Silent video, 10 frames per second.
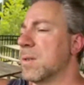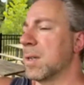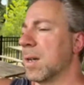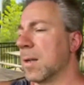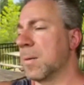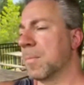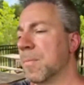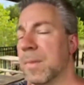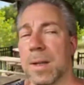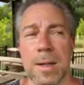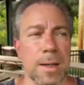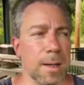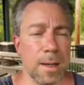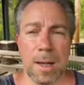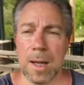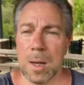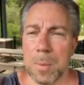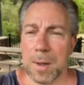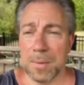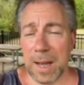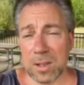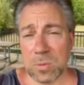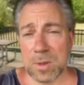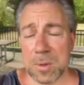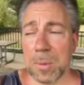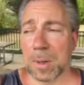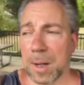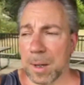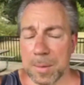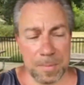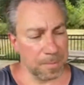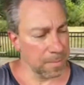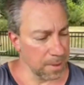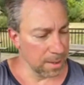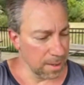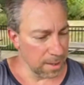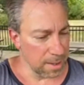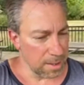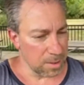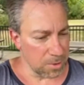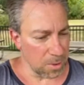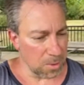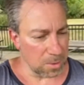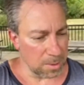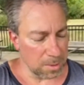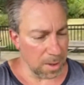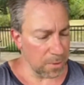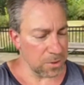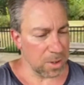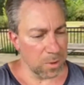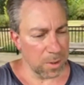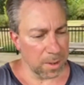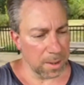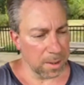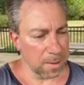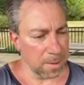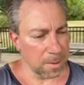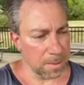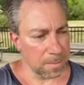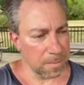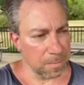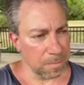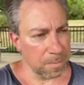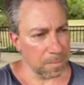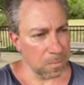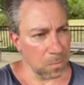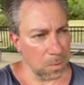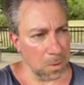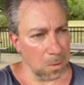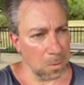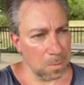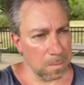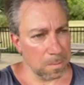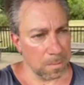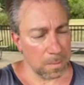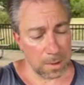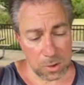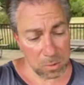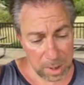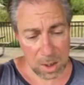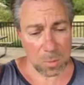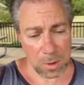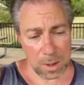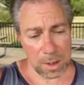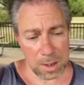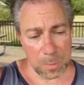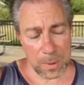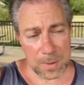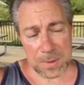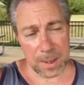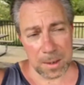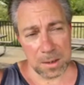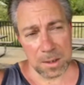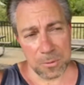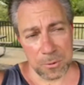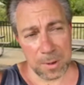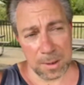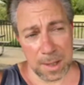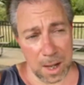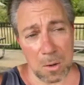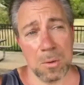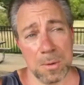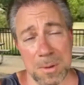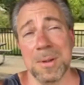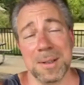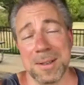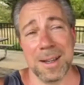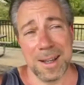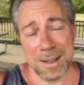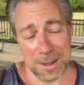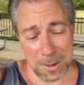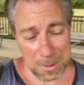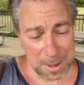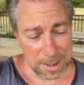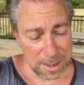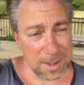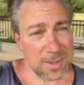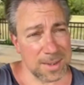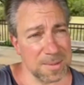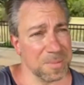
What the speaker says: again. But that's what's going on. So love this community here. It's a great community in the place that I live in now. And, it's